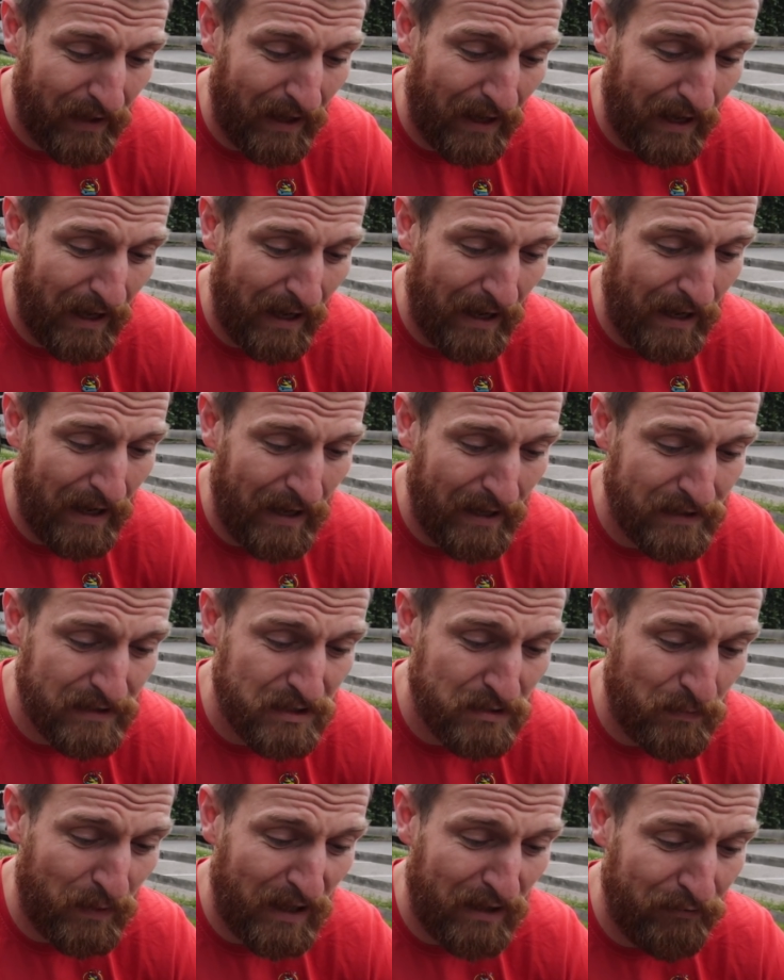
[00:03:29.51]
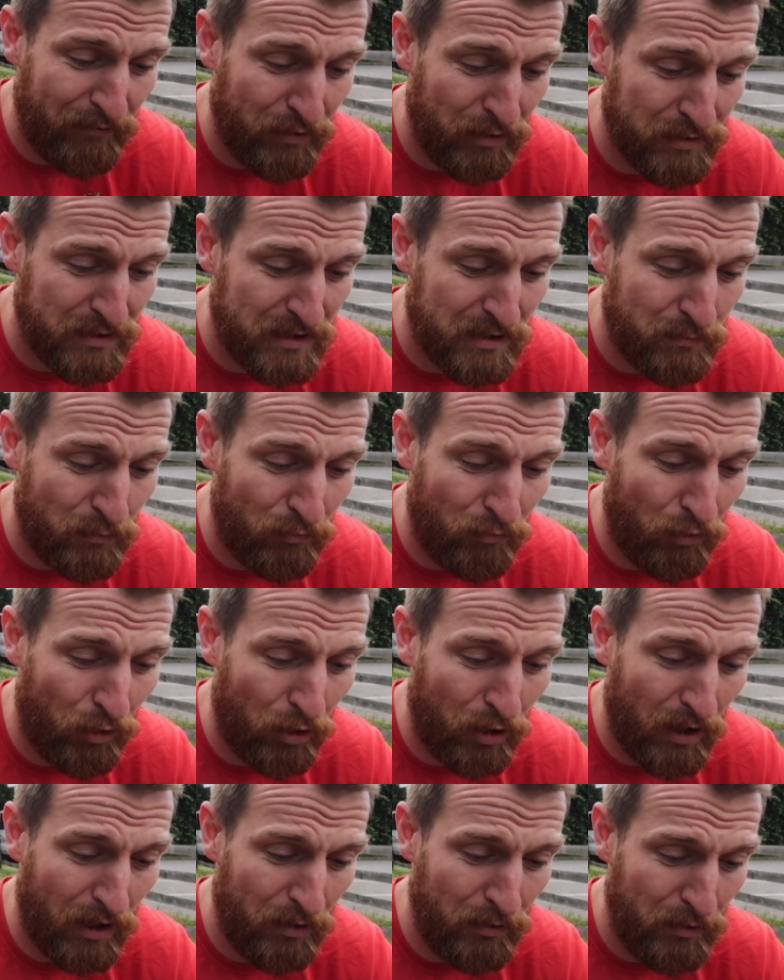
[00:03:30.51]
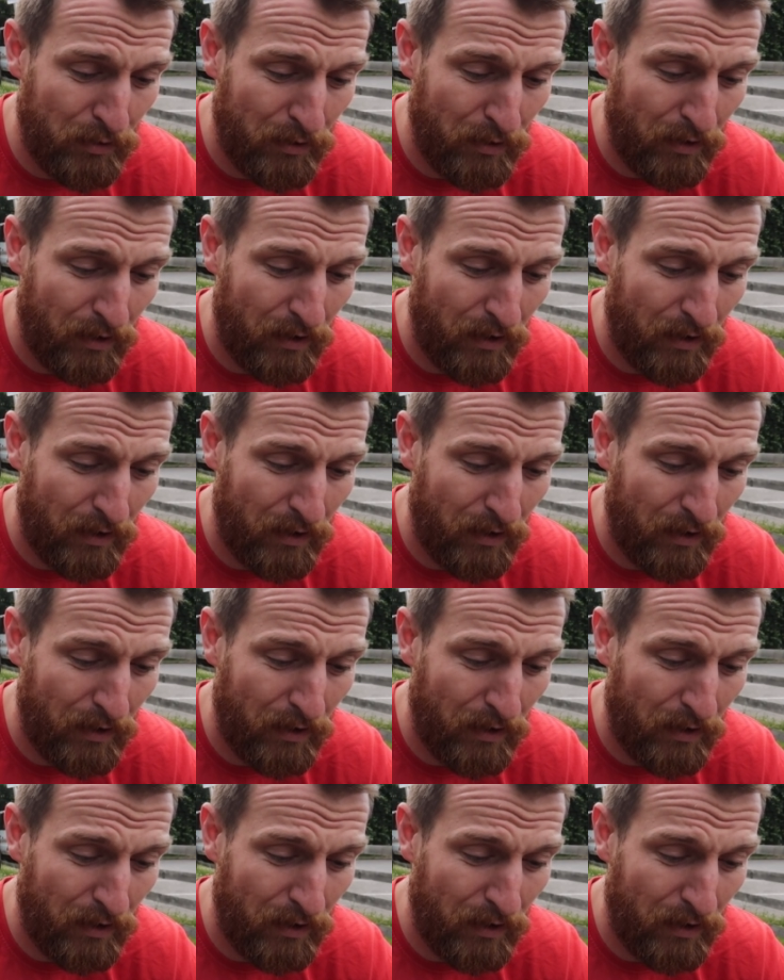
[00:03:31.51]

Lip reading: And Spain versus Morocco.